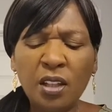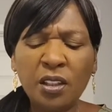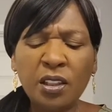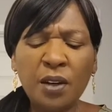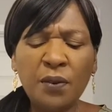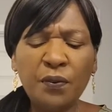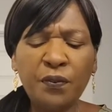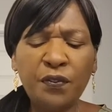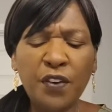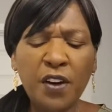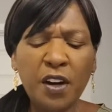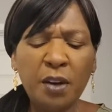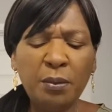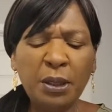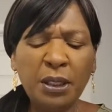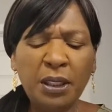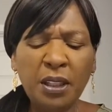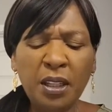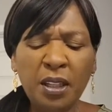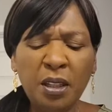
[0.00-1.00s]

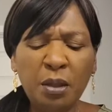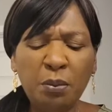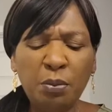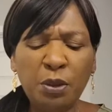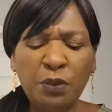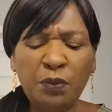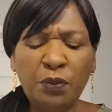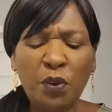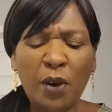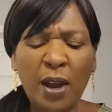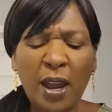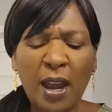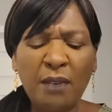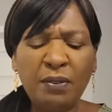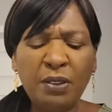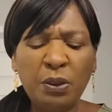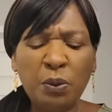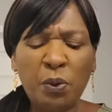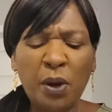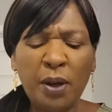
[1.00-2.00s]
confirming him before
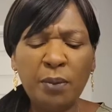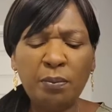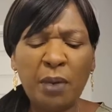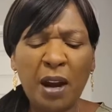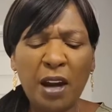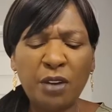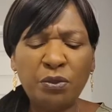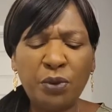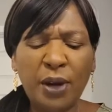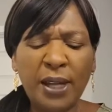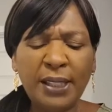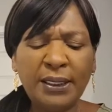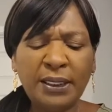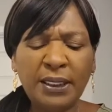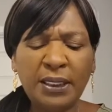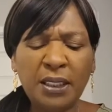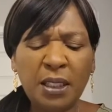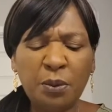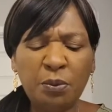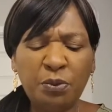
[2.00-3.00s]
everyone by
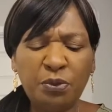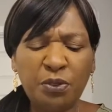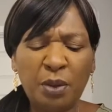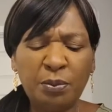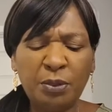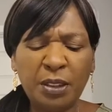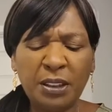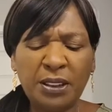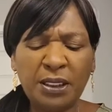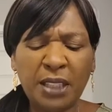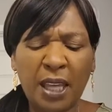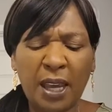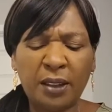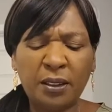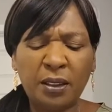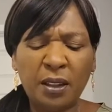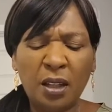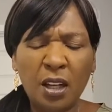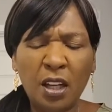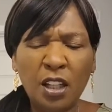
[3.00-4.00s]
raising him from the dead.